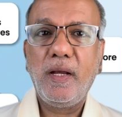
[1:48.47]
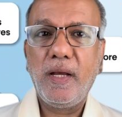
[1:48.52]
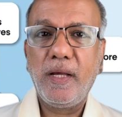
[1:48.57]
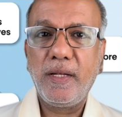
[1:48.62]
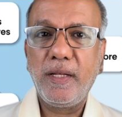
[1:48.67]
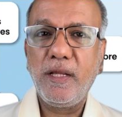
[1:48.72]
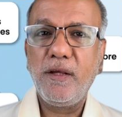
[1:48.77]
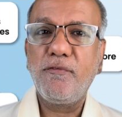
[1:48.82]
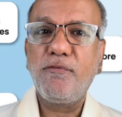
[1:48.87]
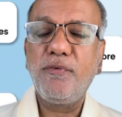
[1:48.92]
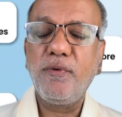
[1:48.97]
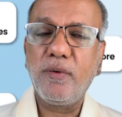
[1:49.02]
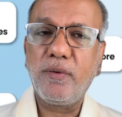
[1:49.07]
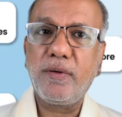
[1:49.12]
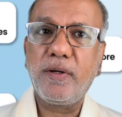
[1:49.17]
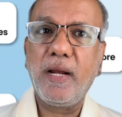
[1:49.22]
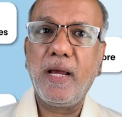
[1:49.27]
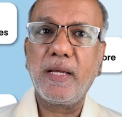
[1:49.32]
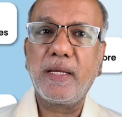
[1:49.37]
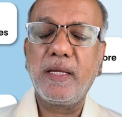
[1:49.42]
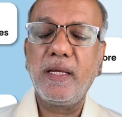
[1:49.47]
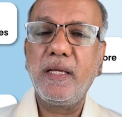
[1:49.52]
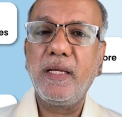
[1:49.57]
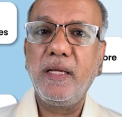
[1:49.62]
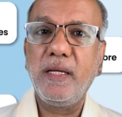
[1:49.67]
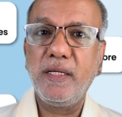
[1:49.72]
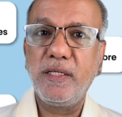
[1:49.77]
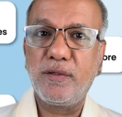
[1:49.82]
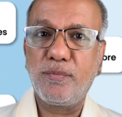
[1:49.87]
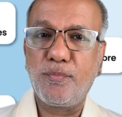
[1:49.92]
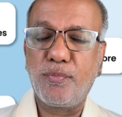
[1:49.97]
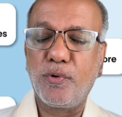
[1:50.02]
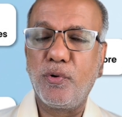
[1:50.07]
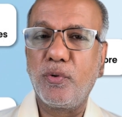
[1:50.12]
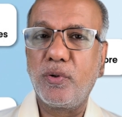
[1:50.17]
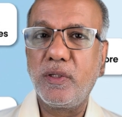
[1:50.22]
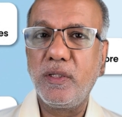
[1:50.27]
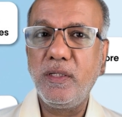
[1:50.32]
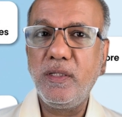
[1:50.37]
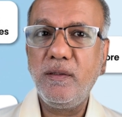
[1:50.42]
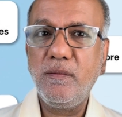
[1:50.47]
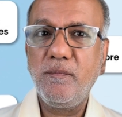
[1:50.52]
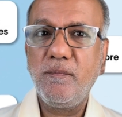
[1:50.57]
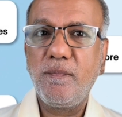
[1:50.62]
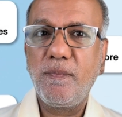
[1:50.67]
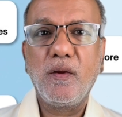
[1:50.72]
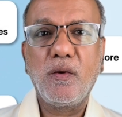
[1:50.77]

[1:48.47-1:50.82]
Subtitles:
And if your tracking is broken,